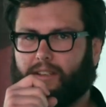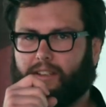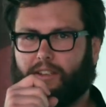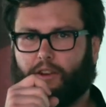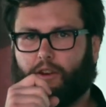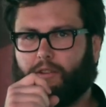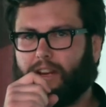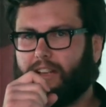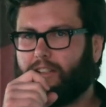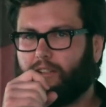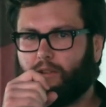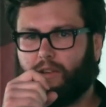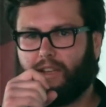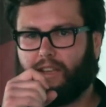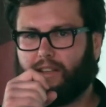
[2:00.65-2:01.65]
You're already
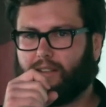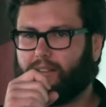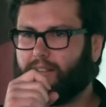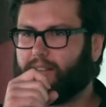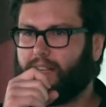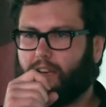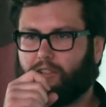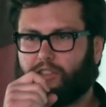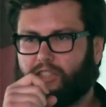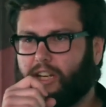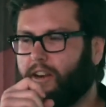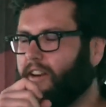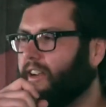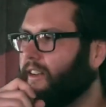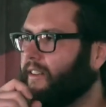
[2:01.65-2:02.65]
doing it, now
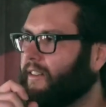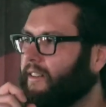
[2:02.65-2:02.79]
share it.